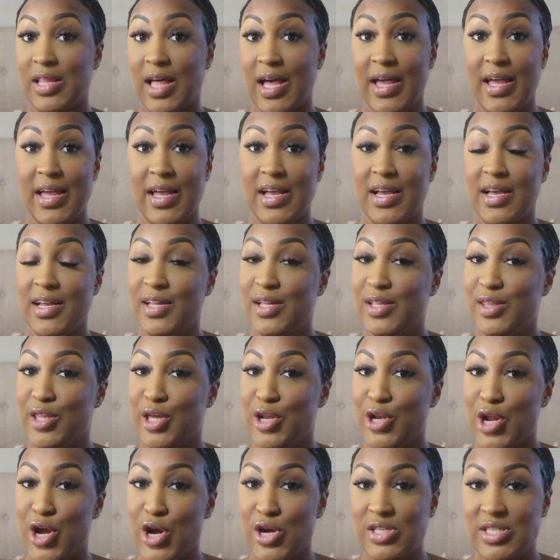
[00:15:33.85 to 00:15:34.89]
Like
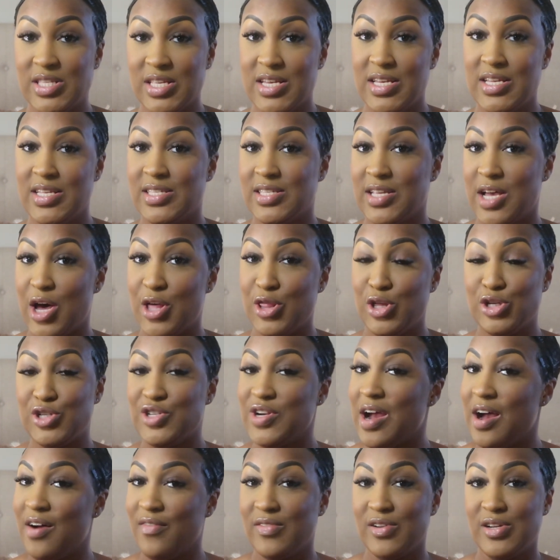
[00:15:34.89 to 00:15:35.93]
the nurses, other
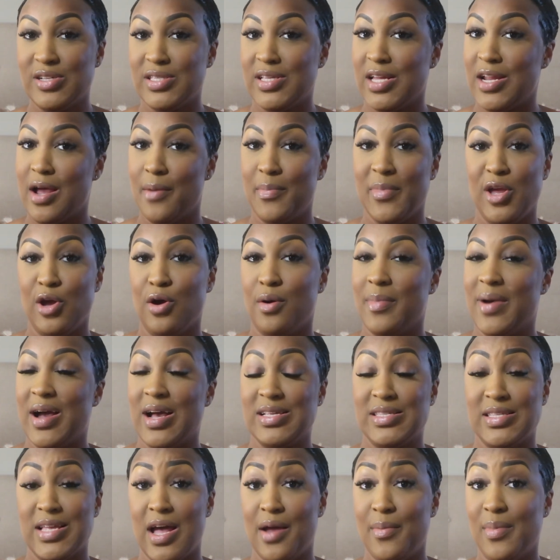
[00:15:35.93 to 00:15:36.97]
travelers that I meet on
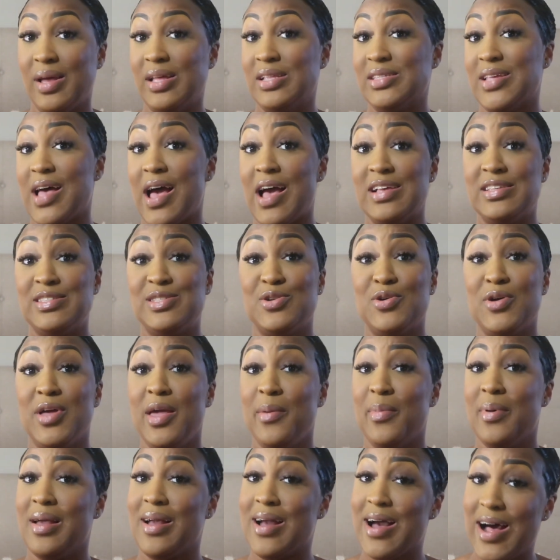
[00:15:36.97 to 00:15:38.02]
my assignments, I still
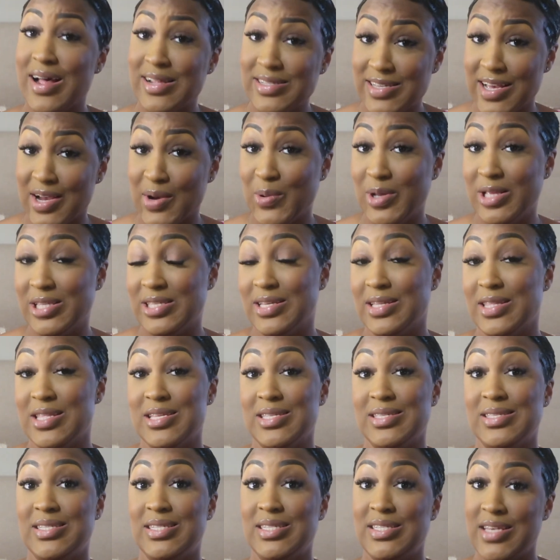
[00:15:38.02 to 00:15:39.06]
keep in contact with to
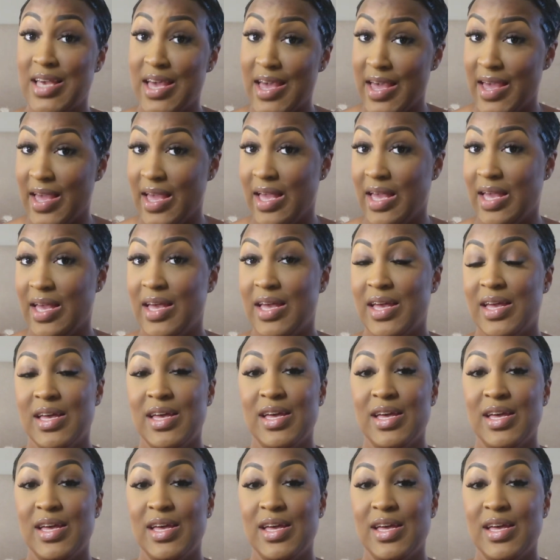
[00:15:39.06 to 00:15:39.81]
this day.